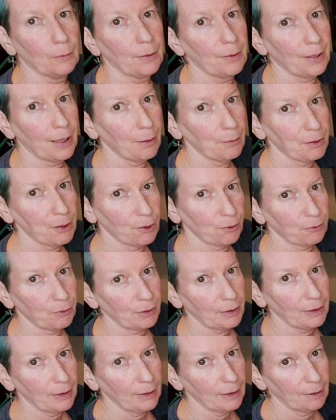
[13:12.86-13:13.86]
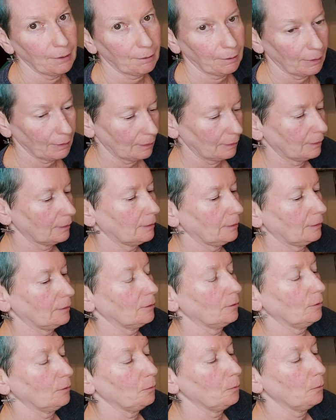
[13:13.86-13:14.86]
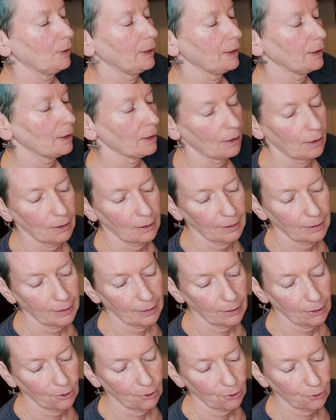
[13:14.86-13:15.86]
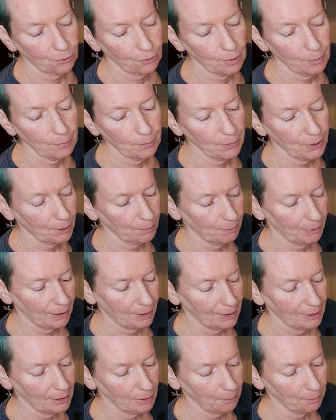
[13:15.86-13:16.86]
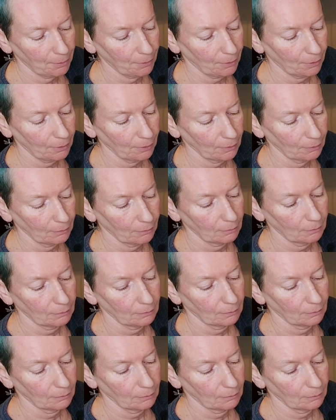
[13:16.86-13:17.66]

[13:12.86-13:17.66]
Well, that was a rookie error. When I trimmed my zipper,